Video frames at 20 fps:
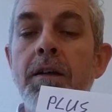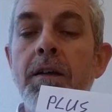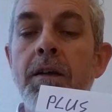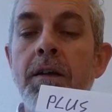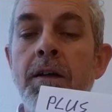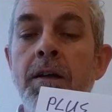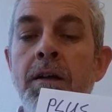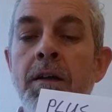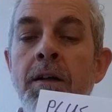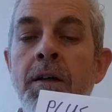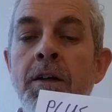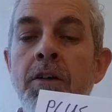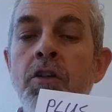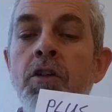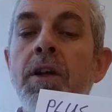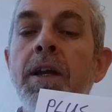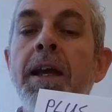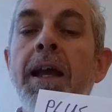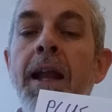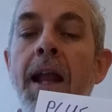
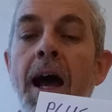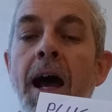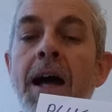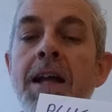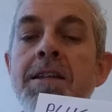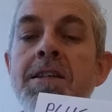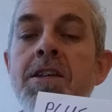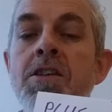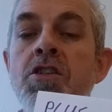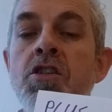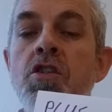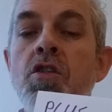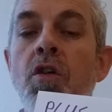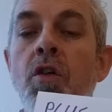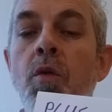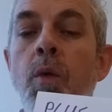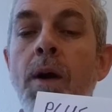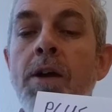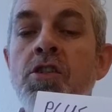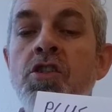can get answers to your
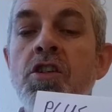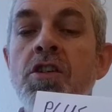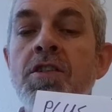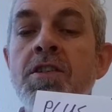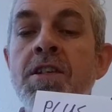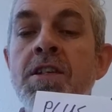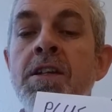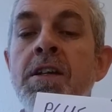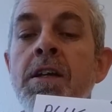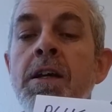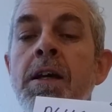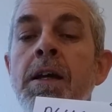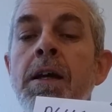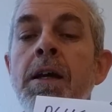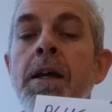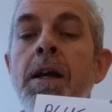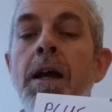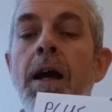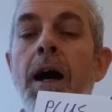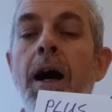questions,
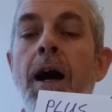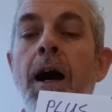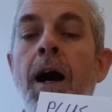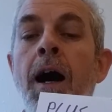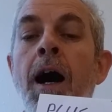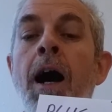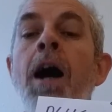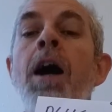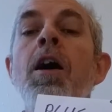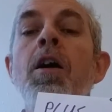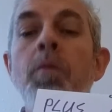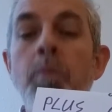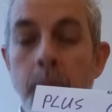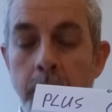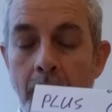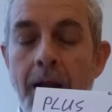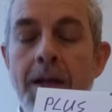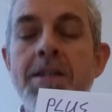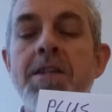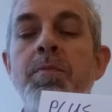
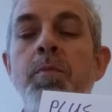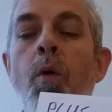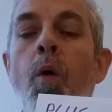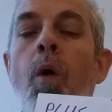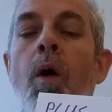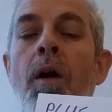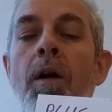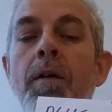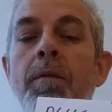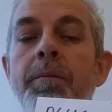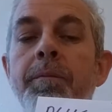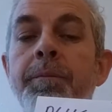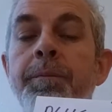plus more.